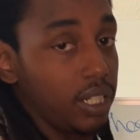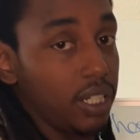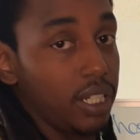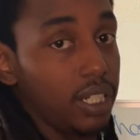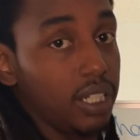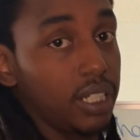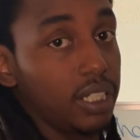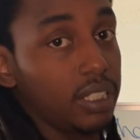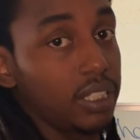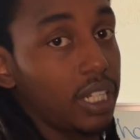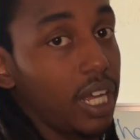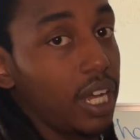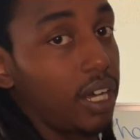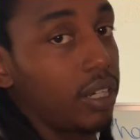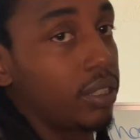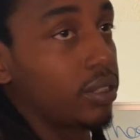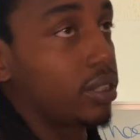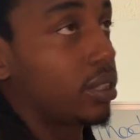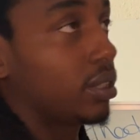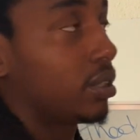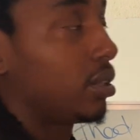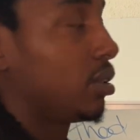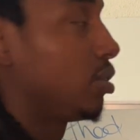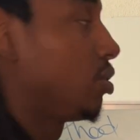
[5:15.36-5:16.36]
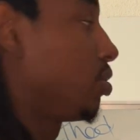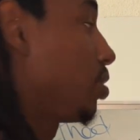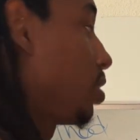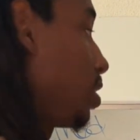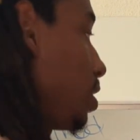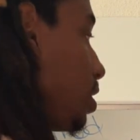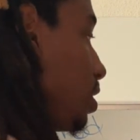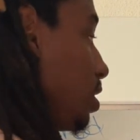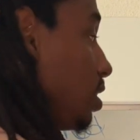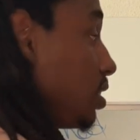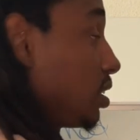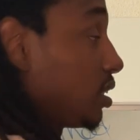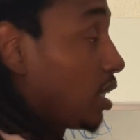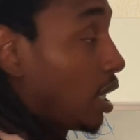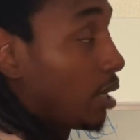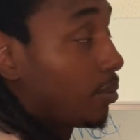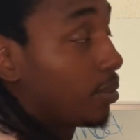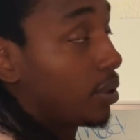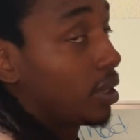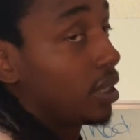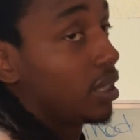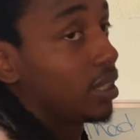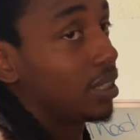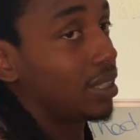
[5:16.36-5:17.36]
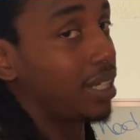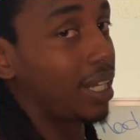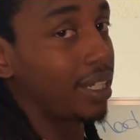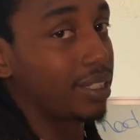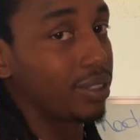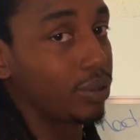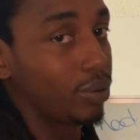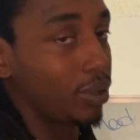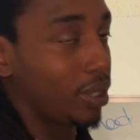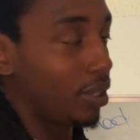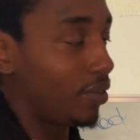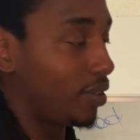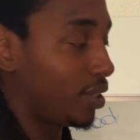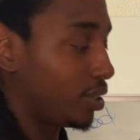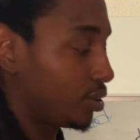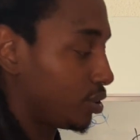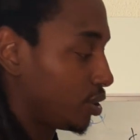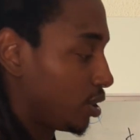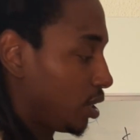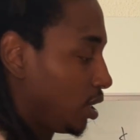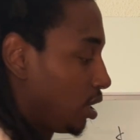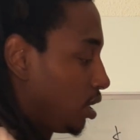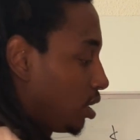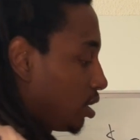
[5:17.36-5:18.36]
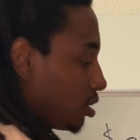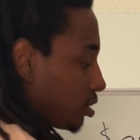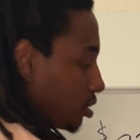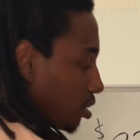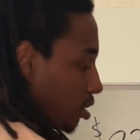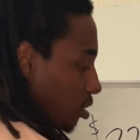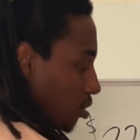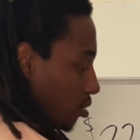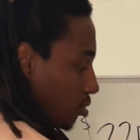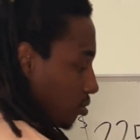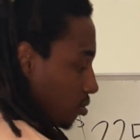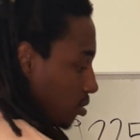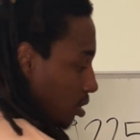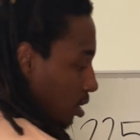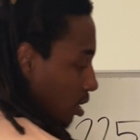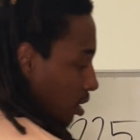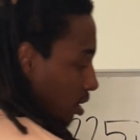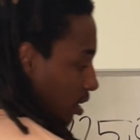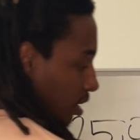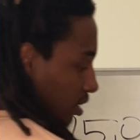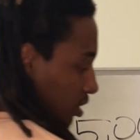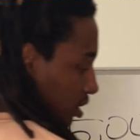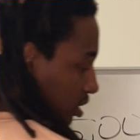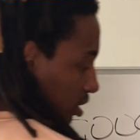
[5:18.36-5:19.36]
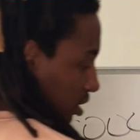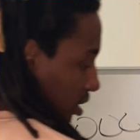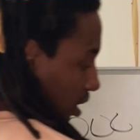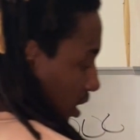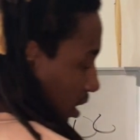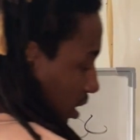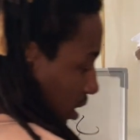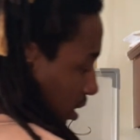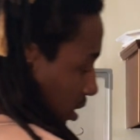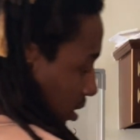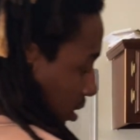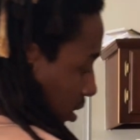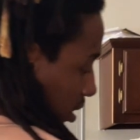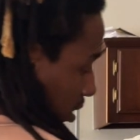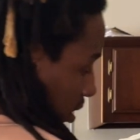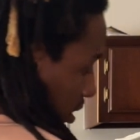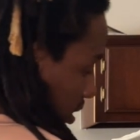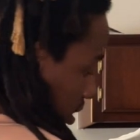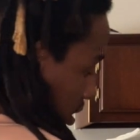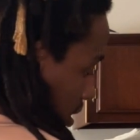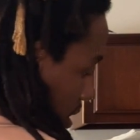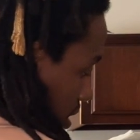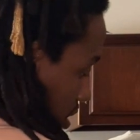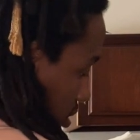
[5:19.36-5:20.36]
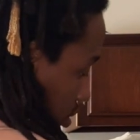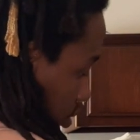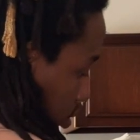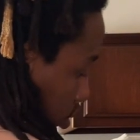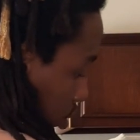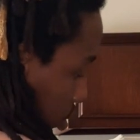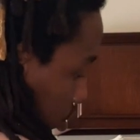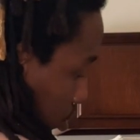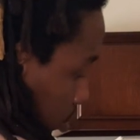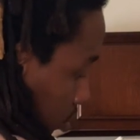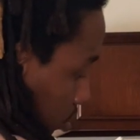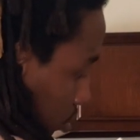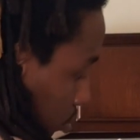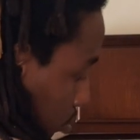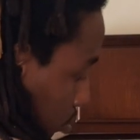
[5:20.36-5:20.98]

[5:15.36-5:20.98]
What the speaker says: in this house or in this neighborhood is like $1,200. So let's just say it costs you